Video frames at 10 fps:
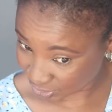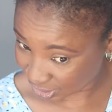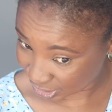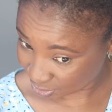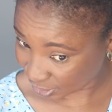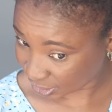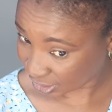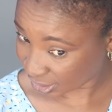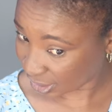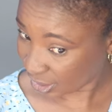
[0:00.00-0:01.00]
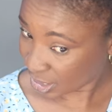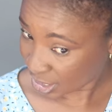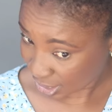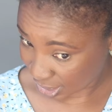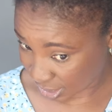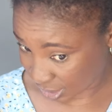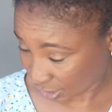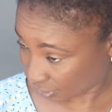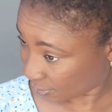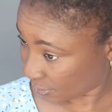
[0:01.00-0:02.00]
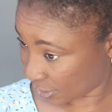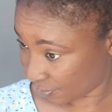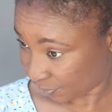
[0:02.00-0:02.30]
So this part here and some